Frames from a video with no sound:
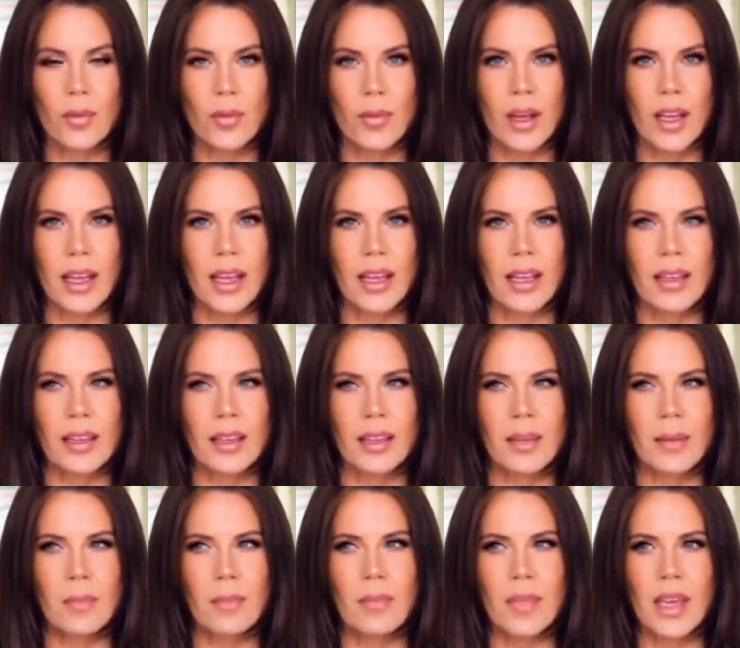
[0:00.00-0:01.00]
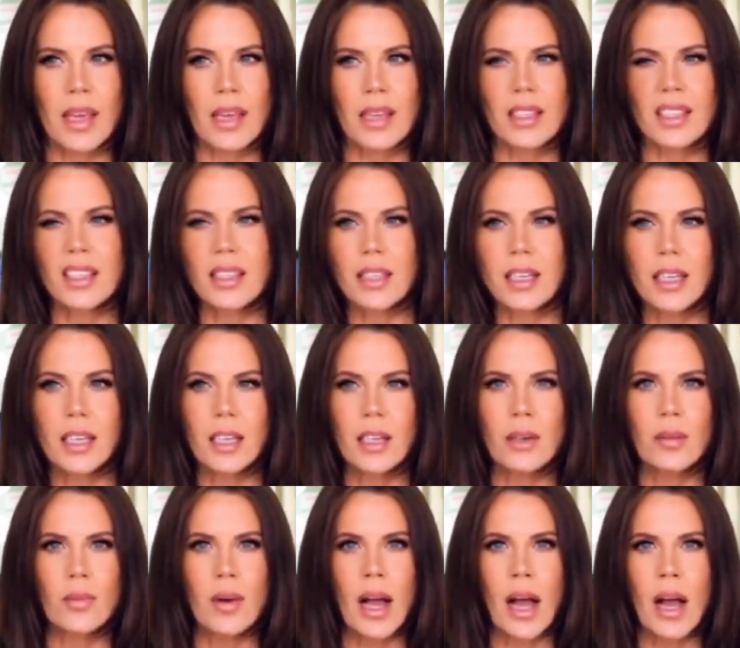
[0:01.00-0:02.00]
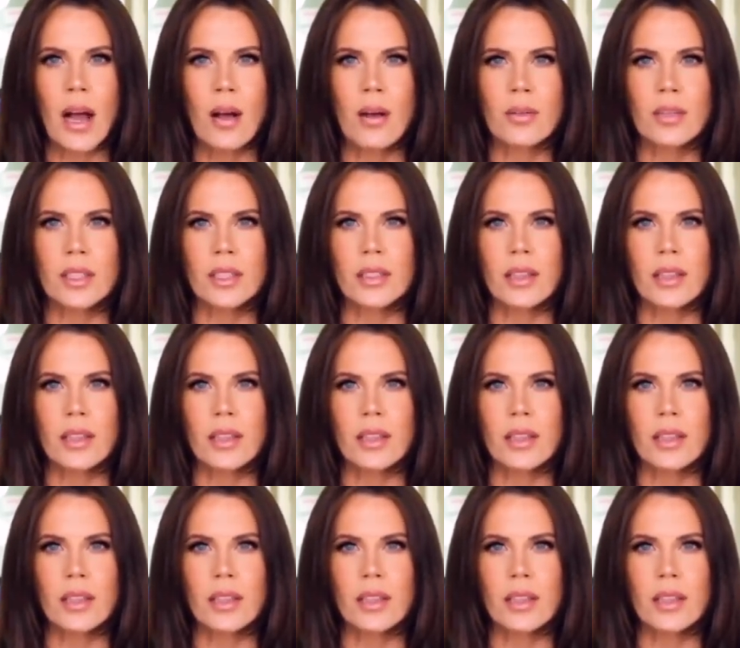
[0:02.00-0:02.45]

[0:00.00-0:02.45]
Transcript: with me sneaking around